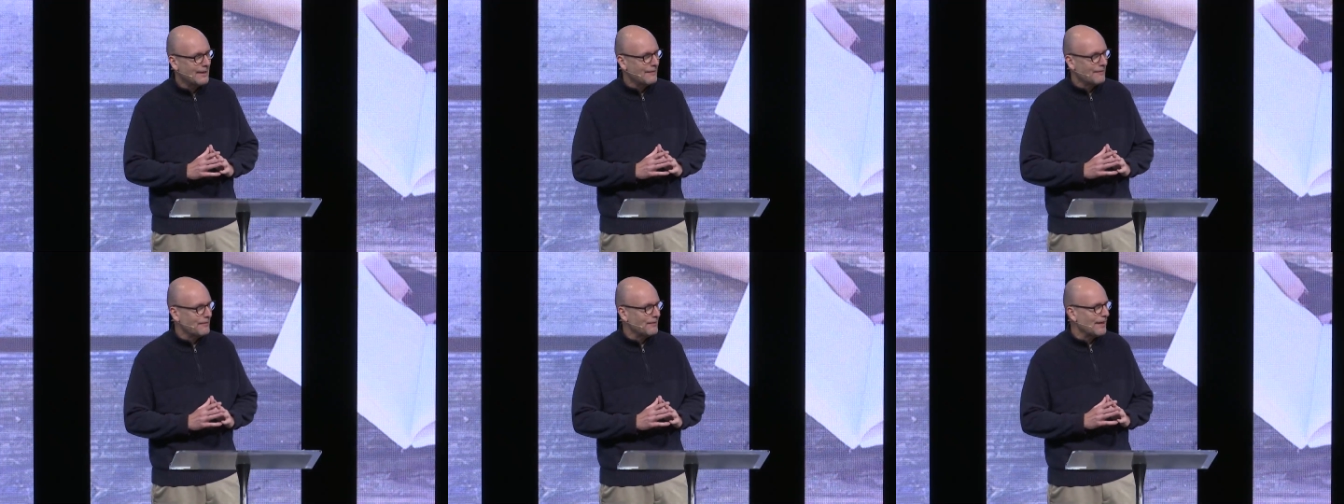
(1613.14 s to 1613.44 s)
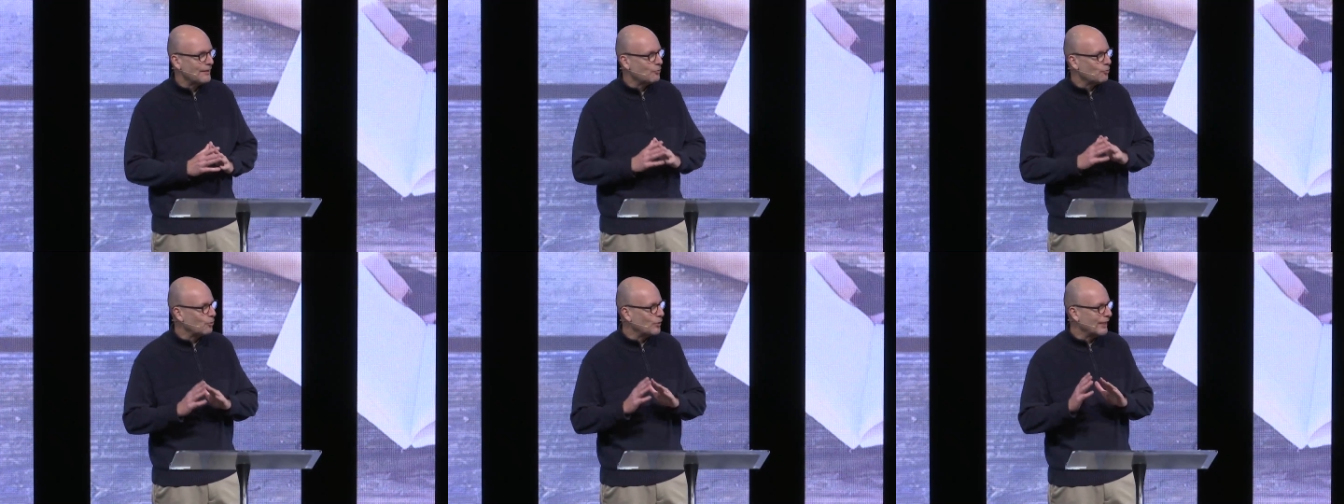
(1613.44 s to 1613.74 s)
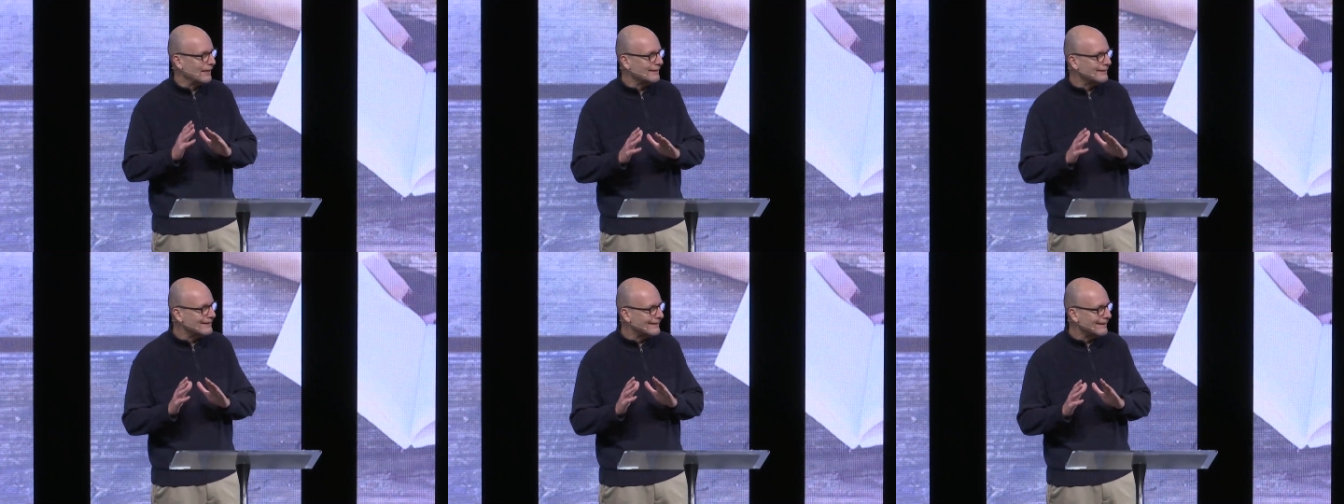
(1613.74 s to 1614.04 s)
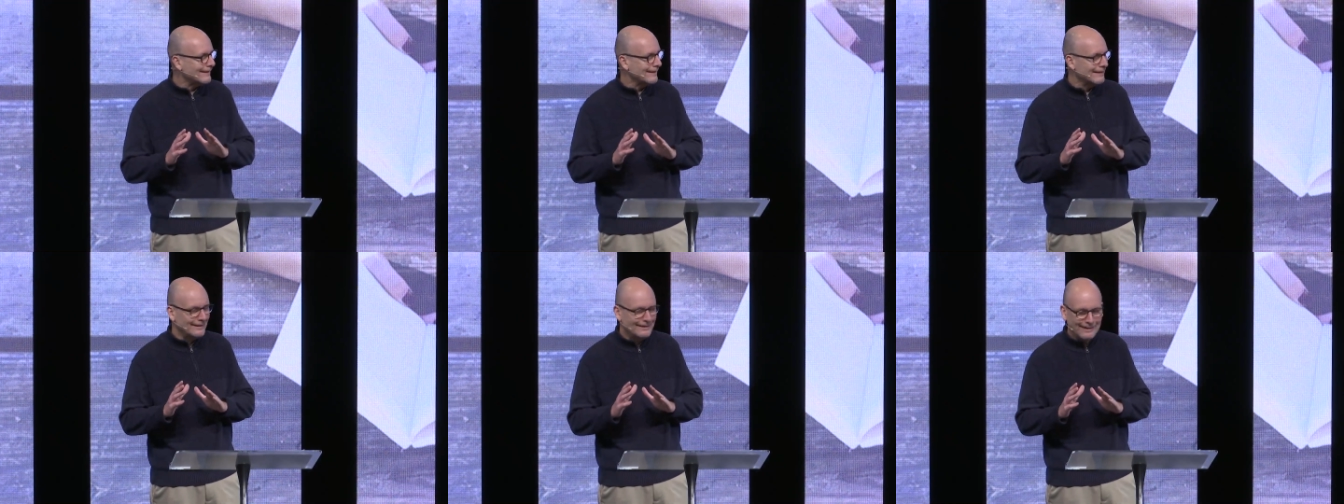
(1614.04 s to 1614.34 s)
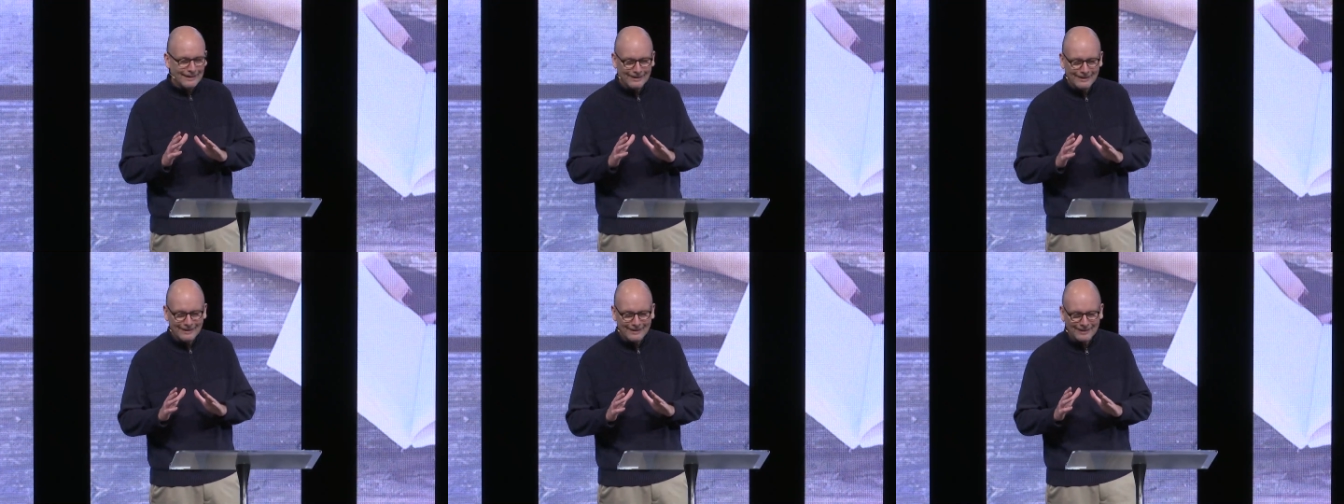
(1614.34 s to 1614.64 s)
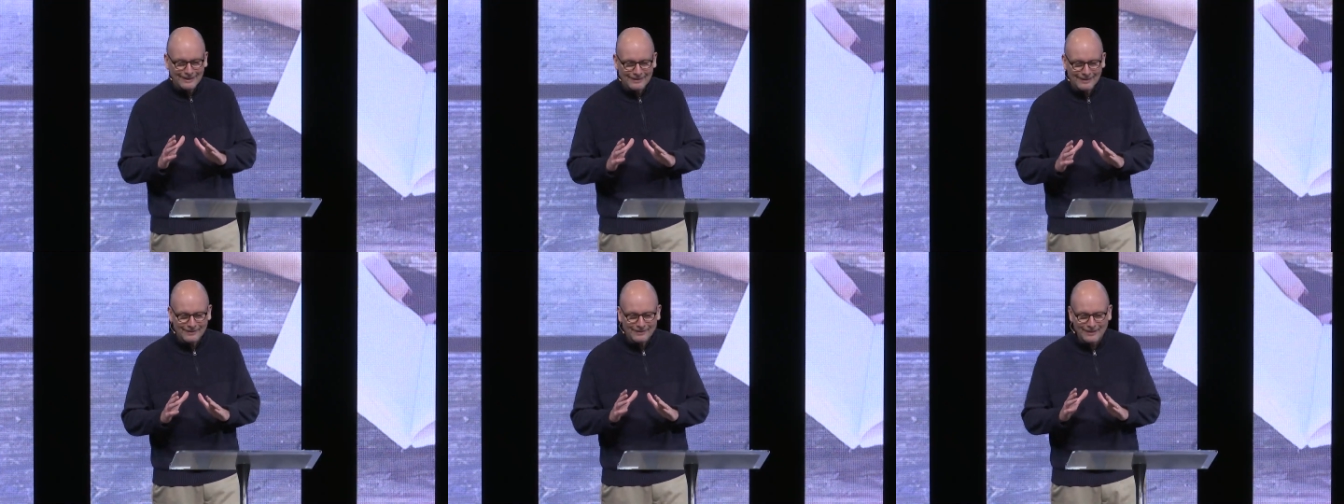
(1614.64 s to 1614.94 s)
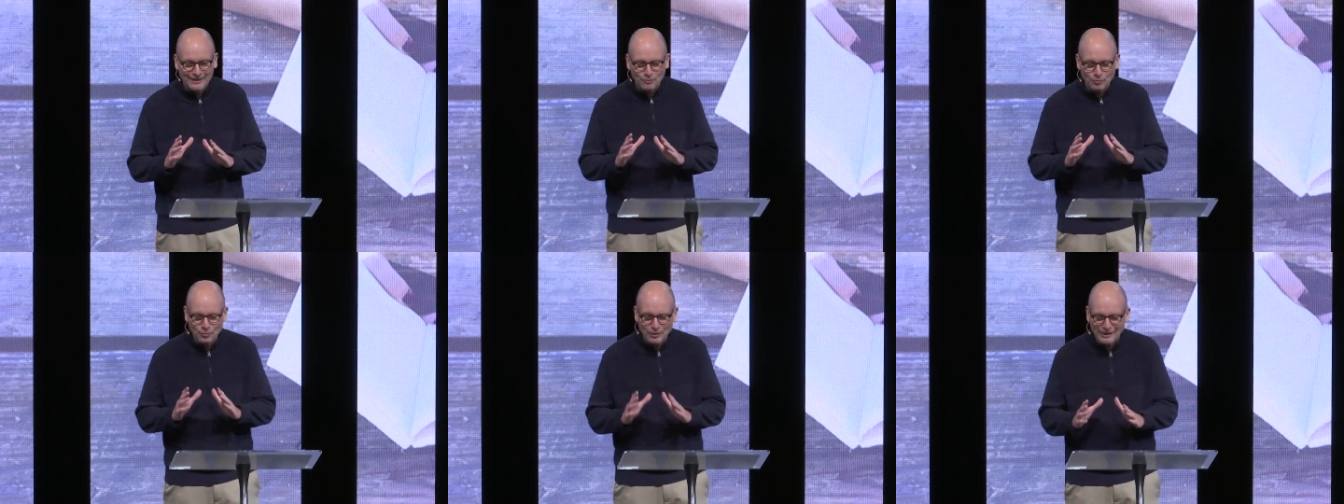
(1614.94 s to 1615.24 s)
They rented
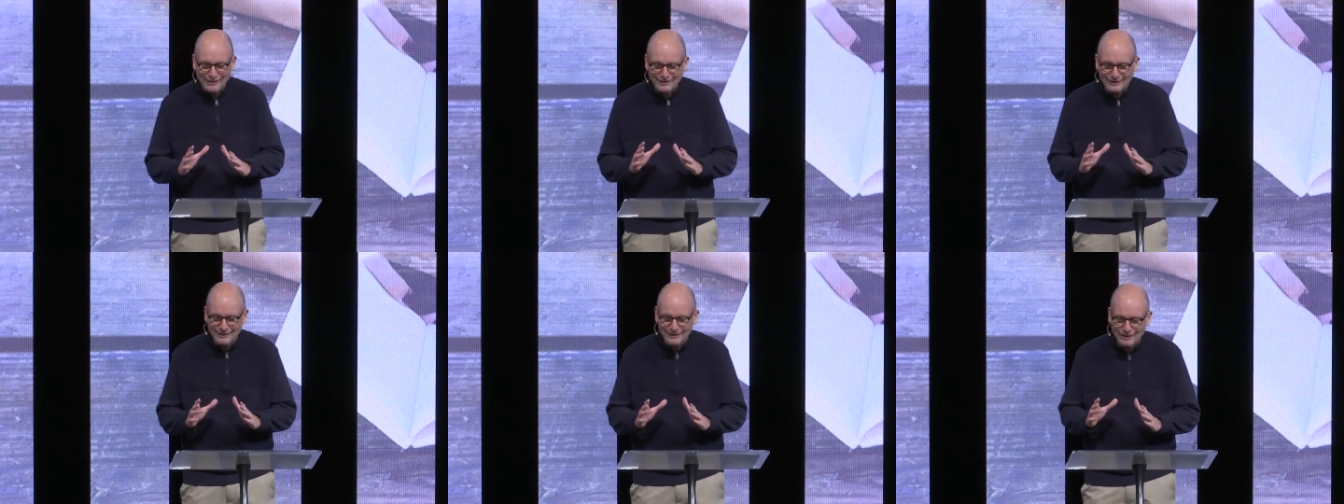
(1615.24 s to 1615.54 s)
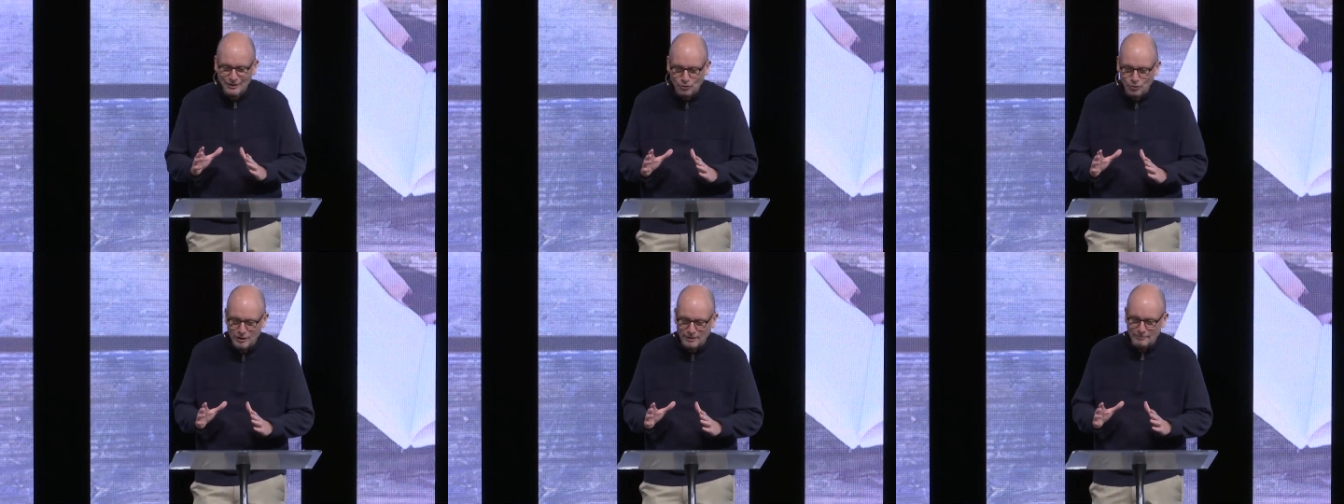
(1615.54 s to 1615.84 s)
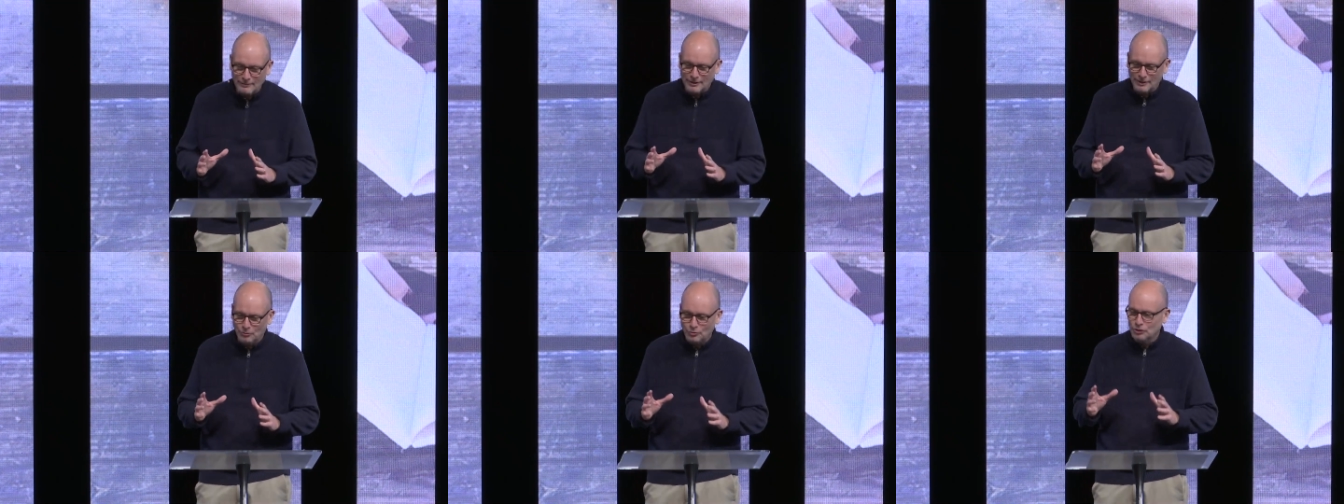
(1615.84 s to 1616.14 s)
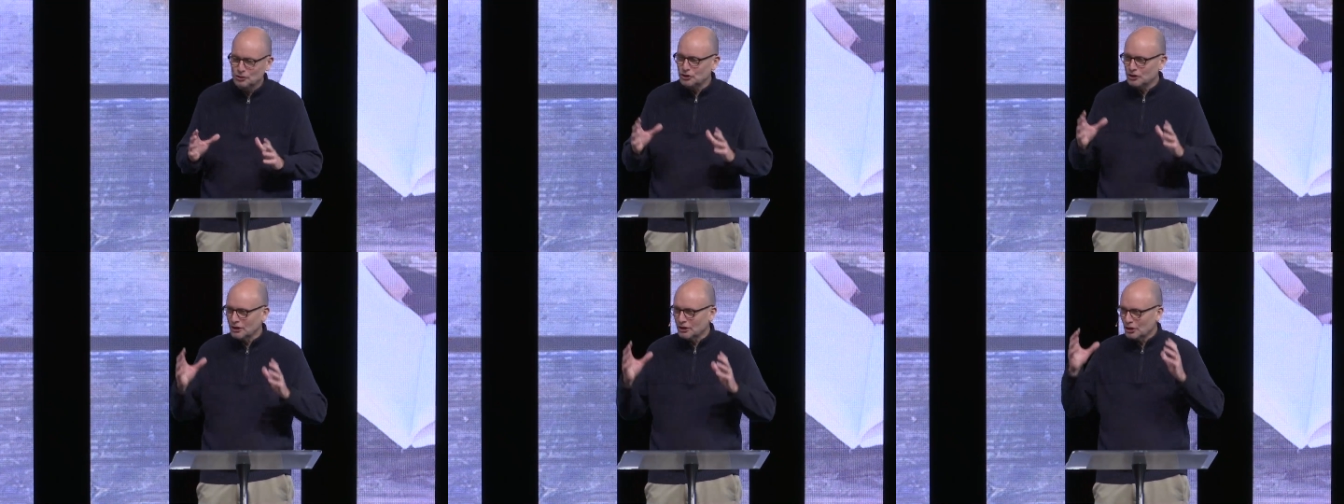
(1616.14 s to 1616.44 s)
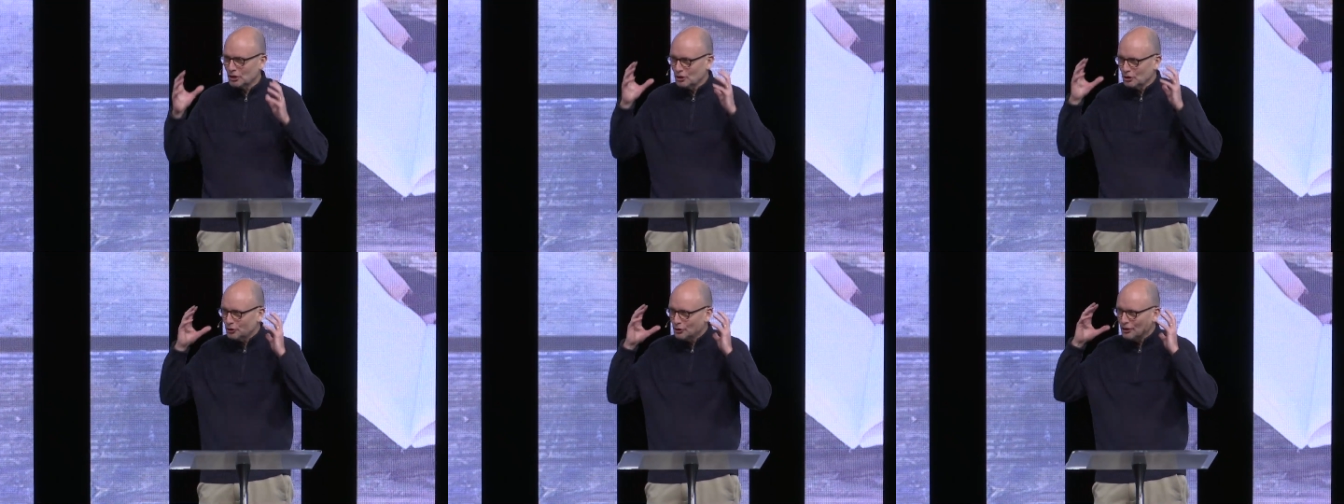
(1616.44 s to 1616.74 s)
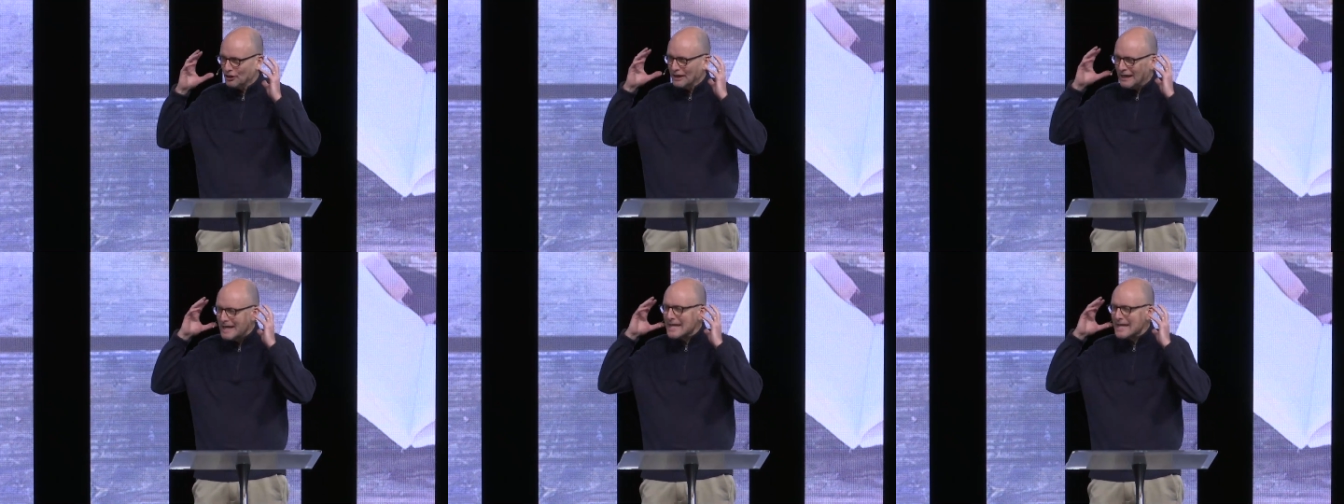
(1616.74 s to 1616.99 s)
they rented equipment which included